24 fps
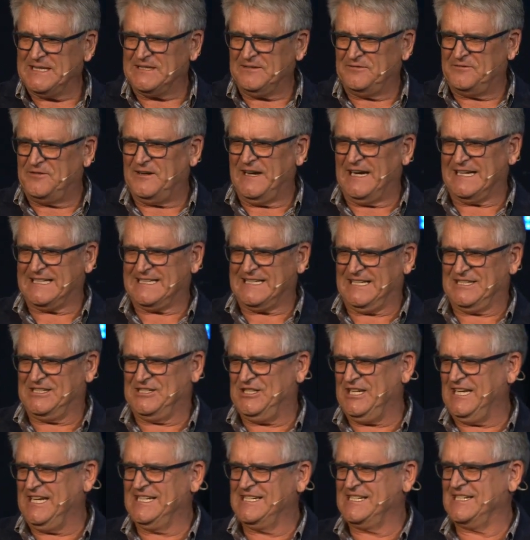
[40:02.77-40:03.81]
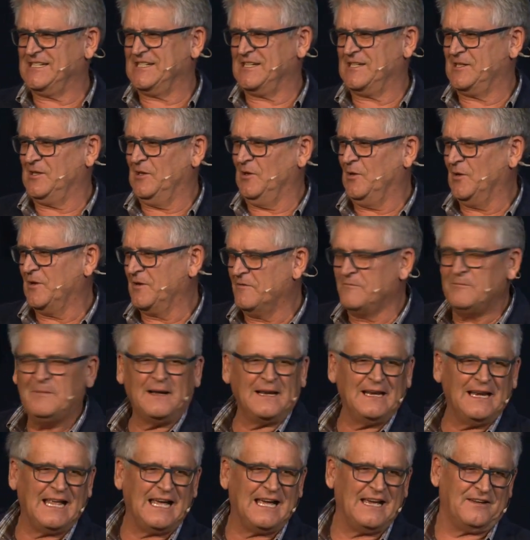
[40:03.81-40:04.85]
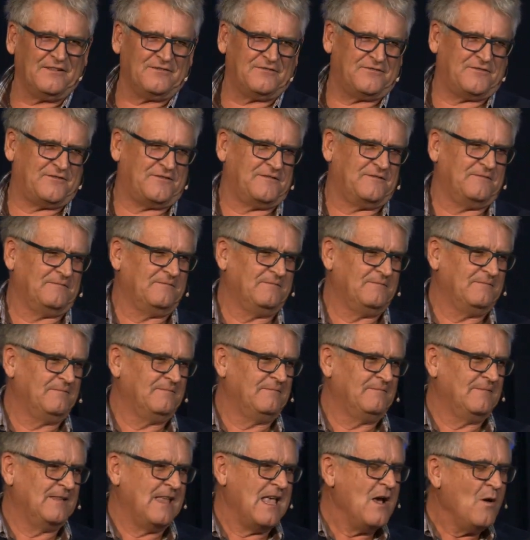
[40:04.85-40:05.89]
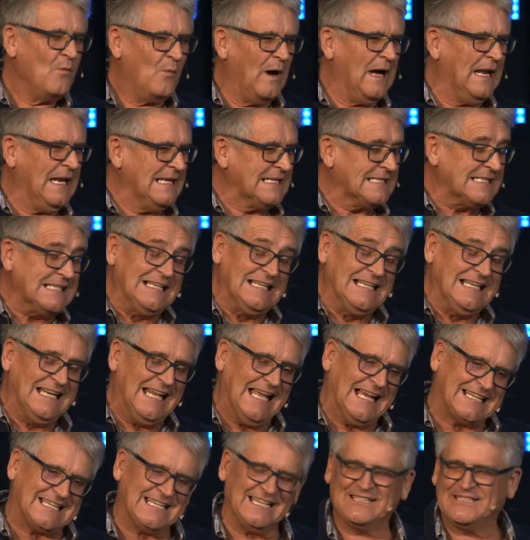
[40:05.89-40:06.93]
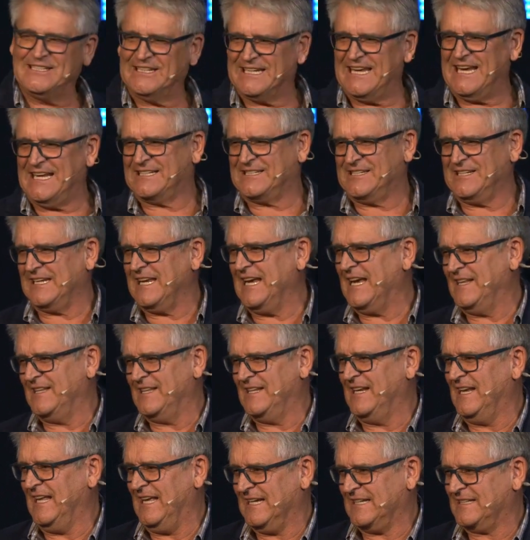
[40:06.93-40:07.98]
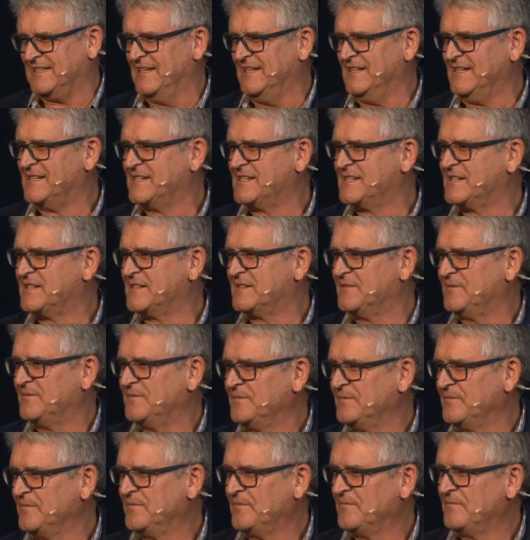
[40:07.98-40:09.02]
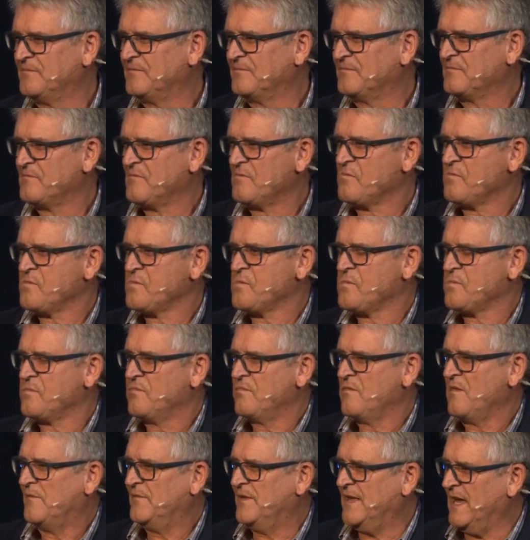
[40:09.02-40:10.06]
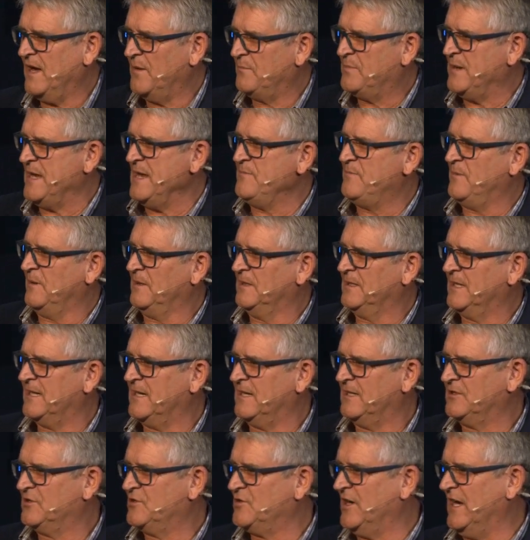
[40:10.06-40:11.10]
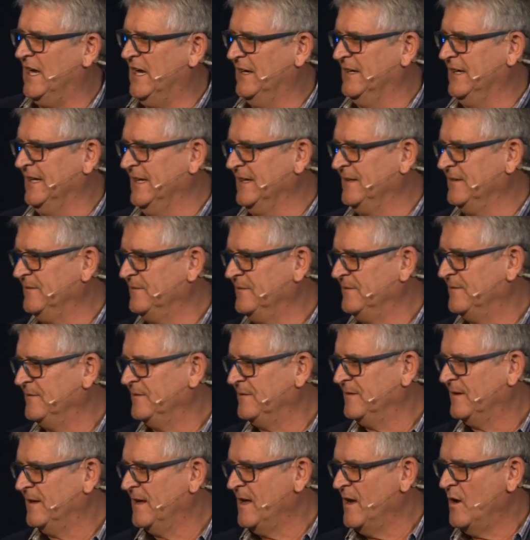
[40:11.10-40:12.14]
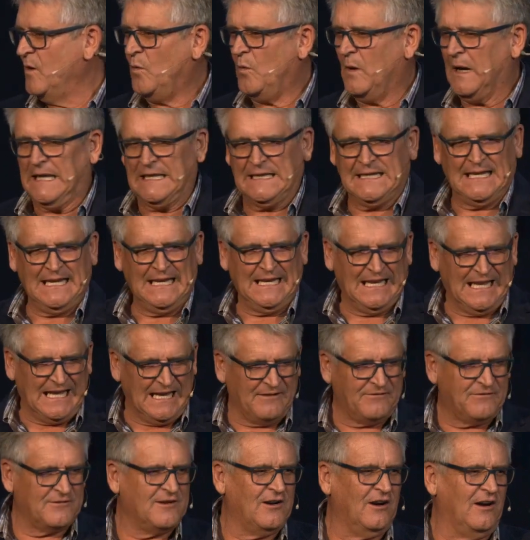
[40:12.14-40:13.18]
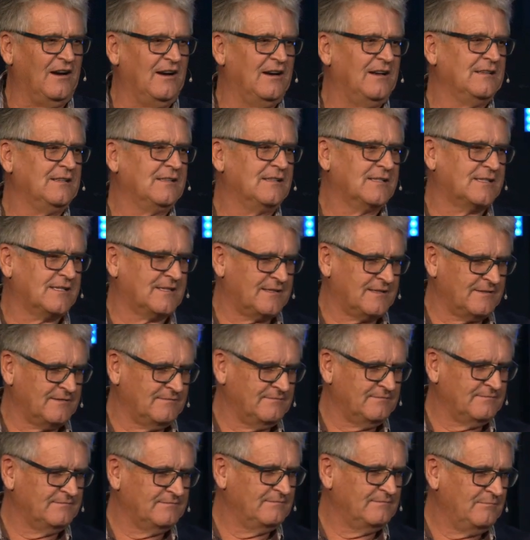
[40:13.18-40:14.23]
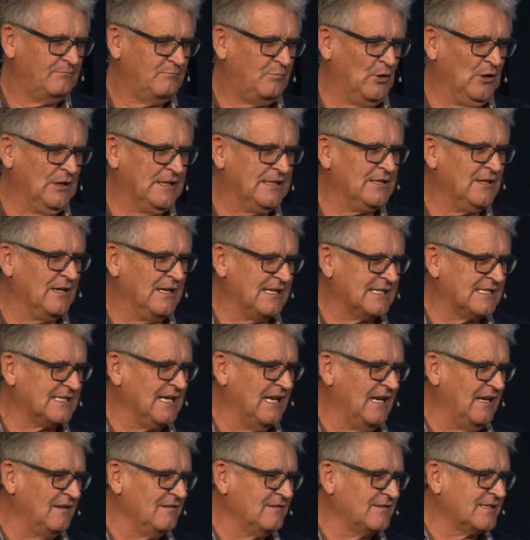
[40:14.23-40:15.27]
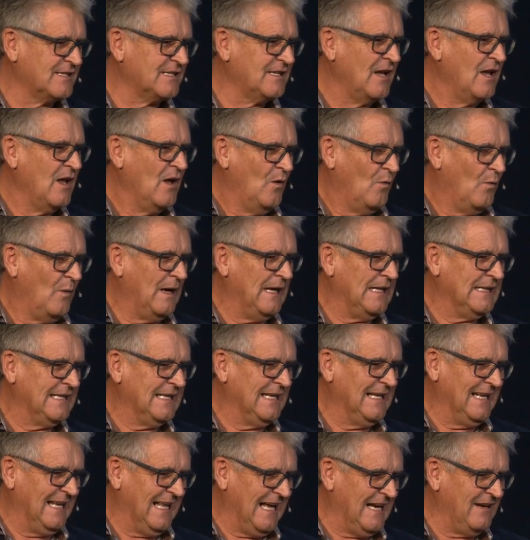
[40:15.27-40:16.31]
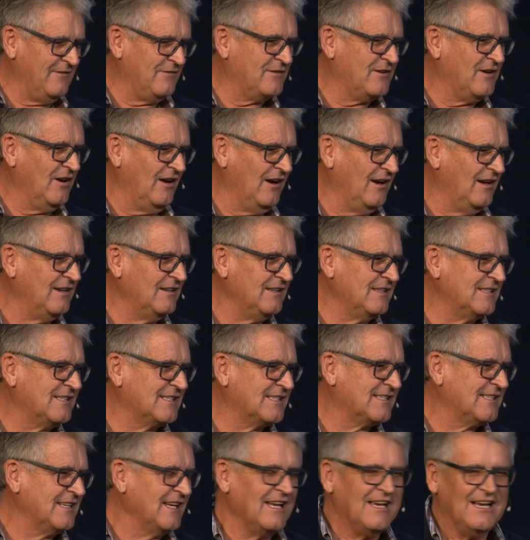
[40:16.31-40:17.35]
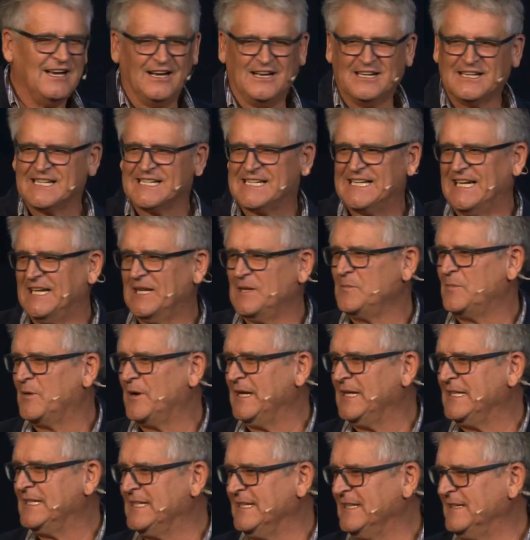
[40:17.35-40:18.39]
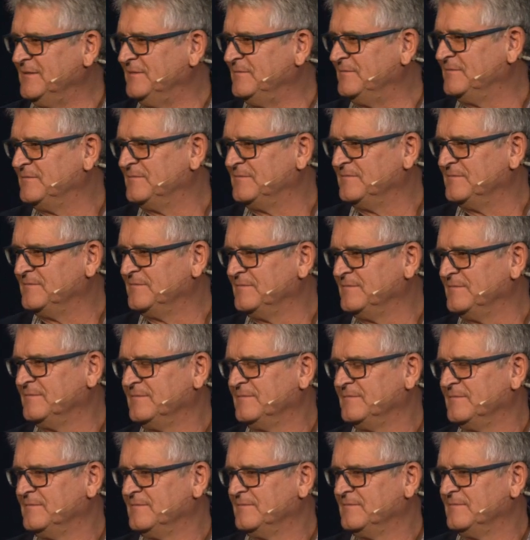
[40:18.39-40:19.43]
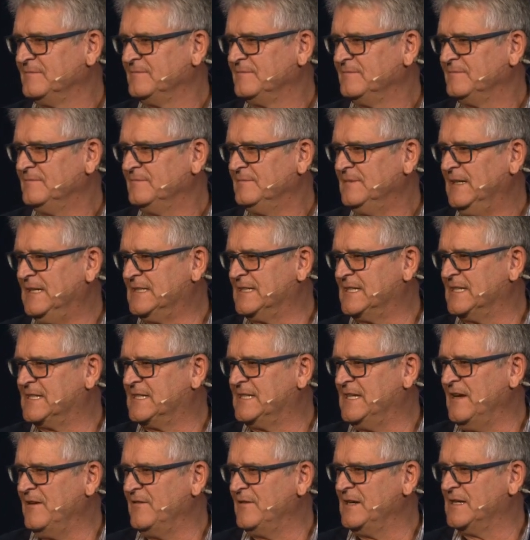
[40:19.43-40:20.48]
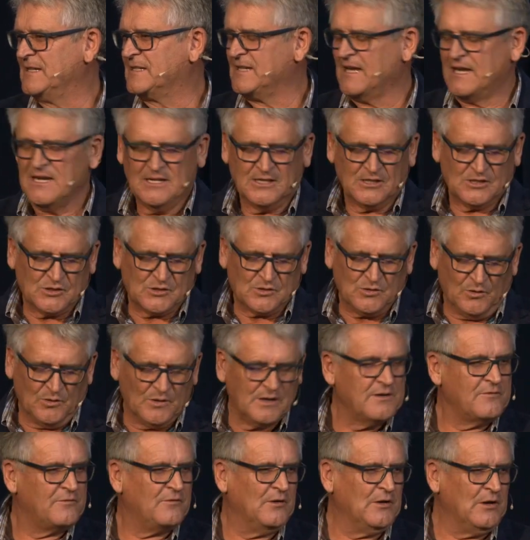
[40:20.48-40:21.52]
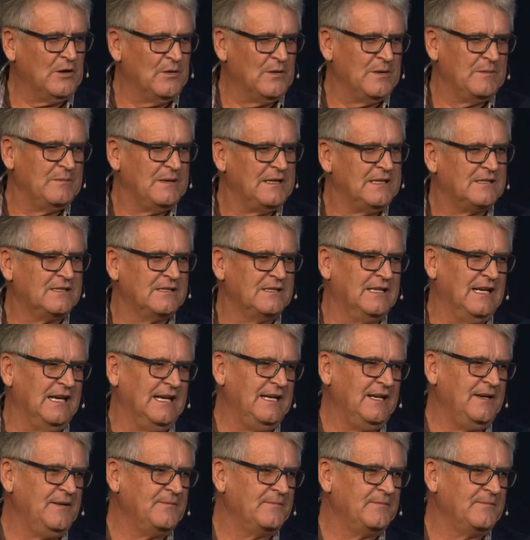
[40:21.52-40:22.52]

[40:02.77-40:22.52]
the fact that Jesus is Lord of my life, while it's lekker to get together like this, there are people that are drowning. While the lifeguards point to ourselves, while the lifeguards are celebrating. That's a serious story for you and me today.